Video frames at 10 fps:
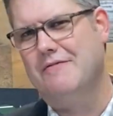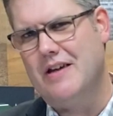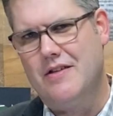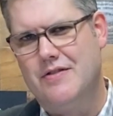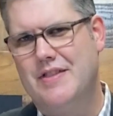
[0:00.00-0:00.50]

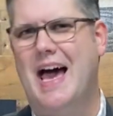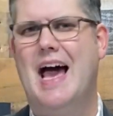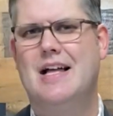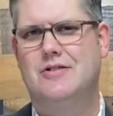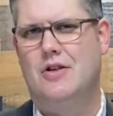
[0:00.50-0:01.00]
and
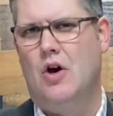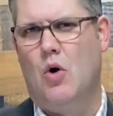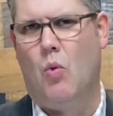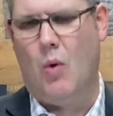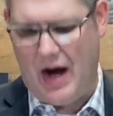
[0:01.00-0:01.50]
that's
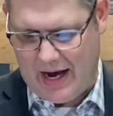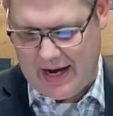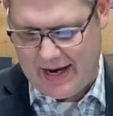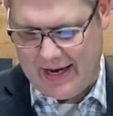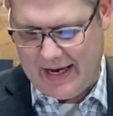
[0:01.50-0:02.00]

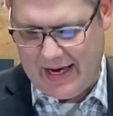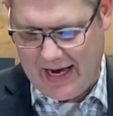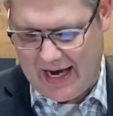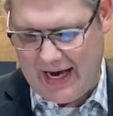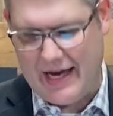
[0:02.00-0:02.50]
why
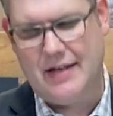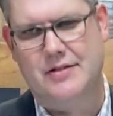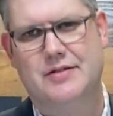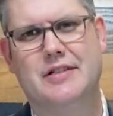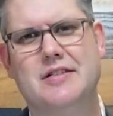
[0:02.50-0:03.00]
I
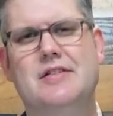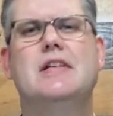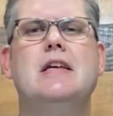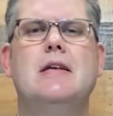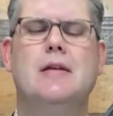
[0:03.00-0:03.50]

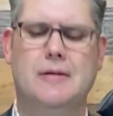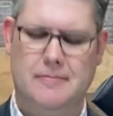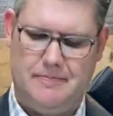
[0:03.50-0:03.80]
succeed.